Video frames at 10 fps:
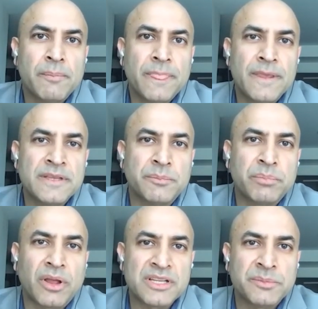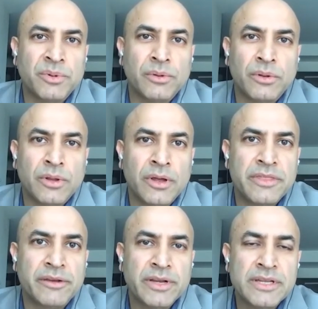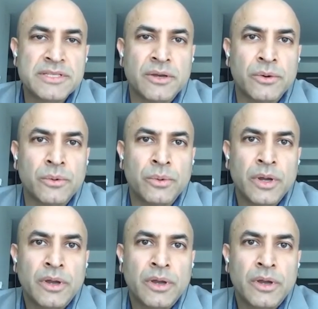it's a plausible theory, so